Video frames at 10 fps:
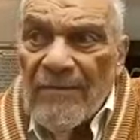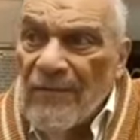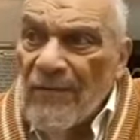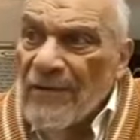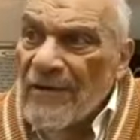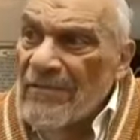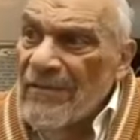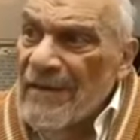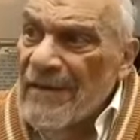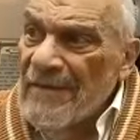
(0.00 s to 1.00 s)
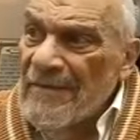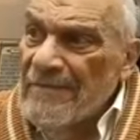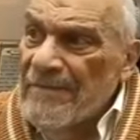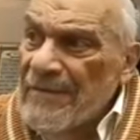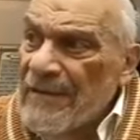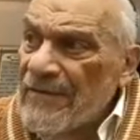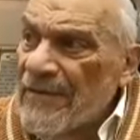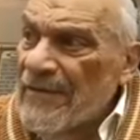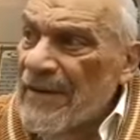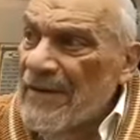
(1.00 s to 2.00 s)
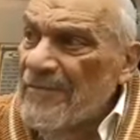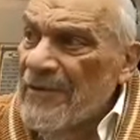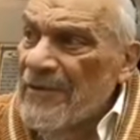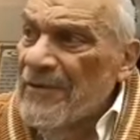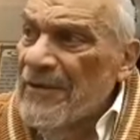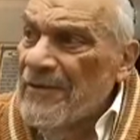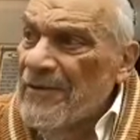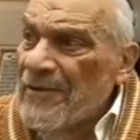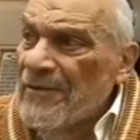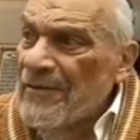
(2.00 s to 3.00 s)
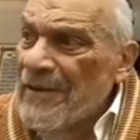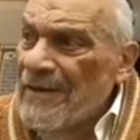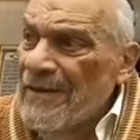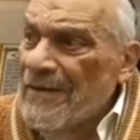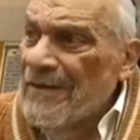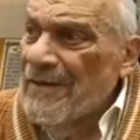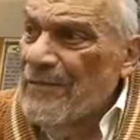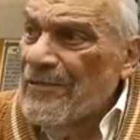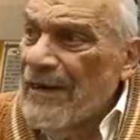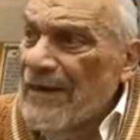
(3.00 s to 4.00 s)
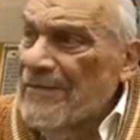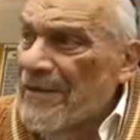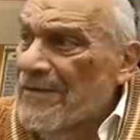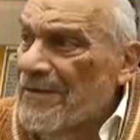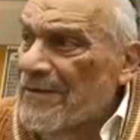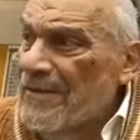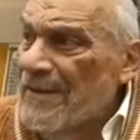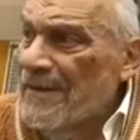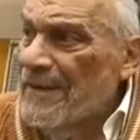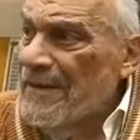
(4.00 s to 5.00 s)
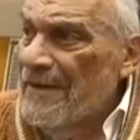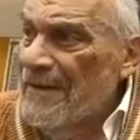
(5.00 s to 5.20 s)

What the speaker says: for this to come to into any practical